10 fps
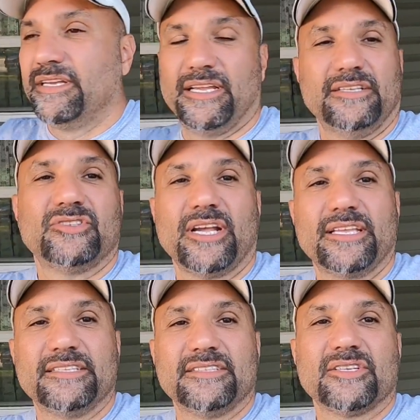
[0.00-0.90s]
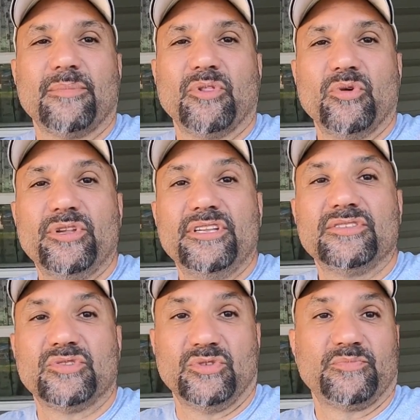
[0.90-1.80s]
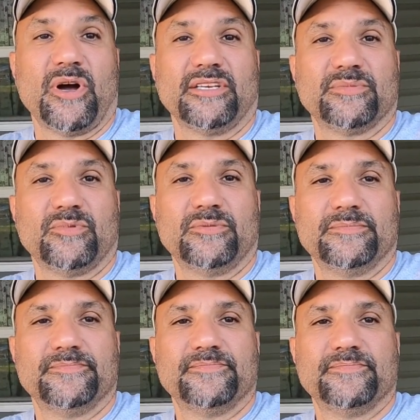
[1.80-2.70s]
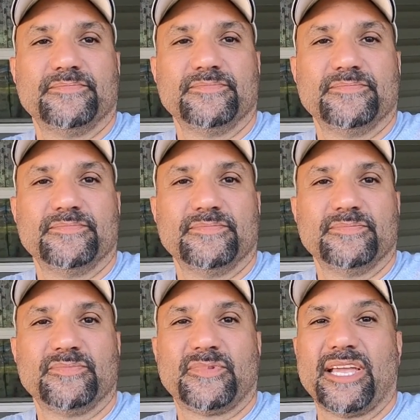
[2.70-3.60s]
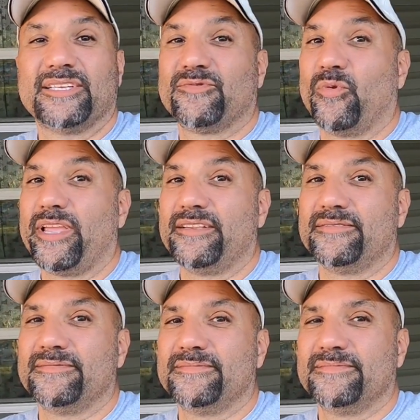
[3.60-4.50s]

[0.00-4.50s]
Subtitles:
and try and get this uploaded as soon as possible. Thanks for waiting.